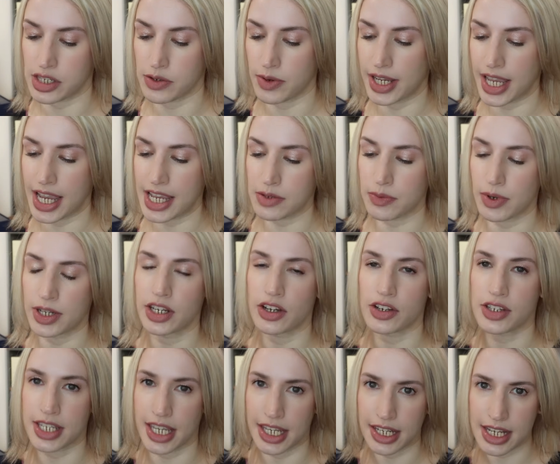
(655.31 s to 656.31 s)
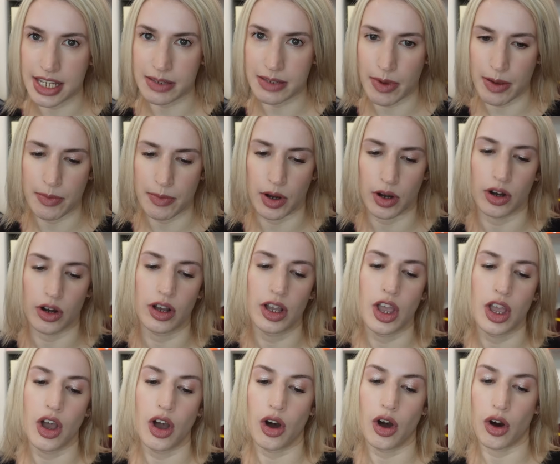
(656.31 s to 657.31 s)
So I guess when your skin needs a bit more,
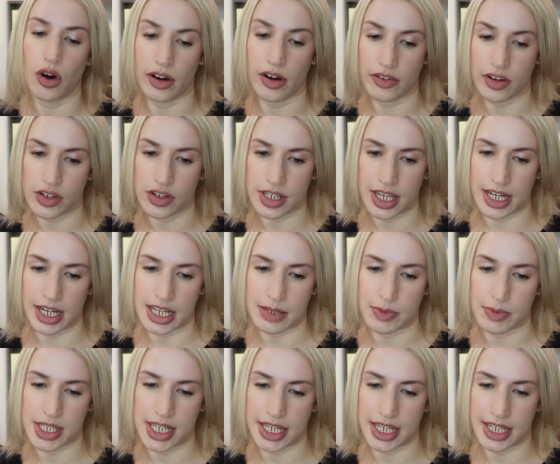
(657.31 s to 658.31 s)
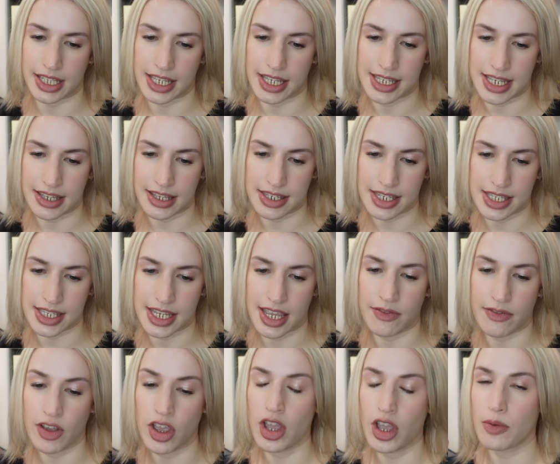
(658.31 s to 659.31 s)
or if your skin is particularly
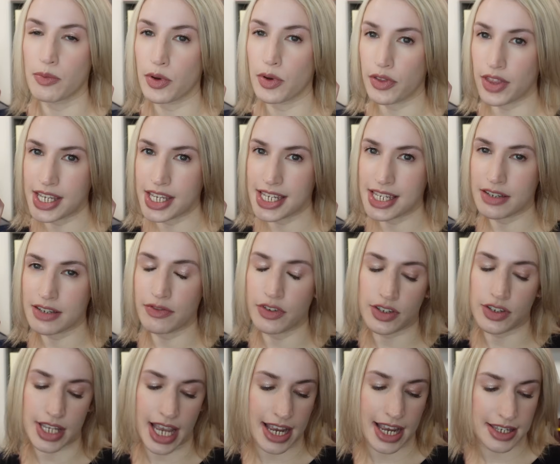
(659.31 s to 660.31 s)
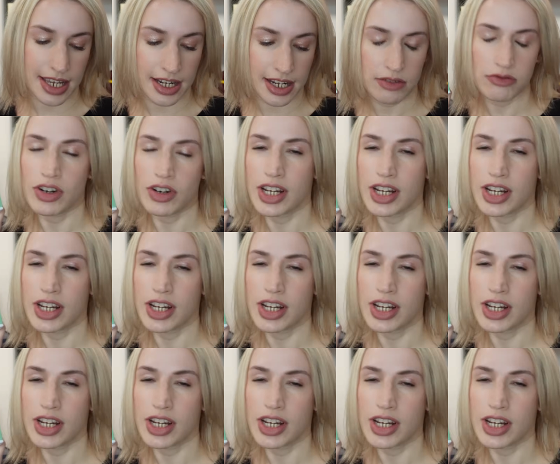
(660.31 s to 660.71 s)
sensitive, but this is a full size and it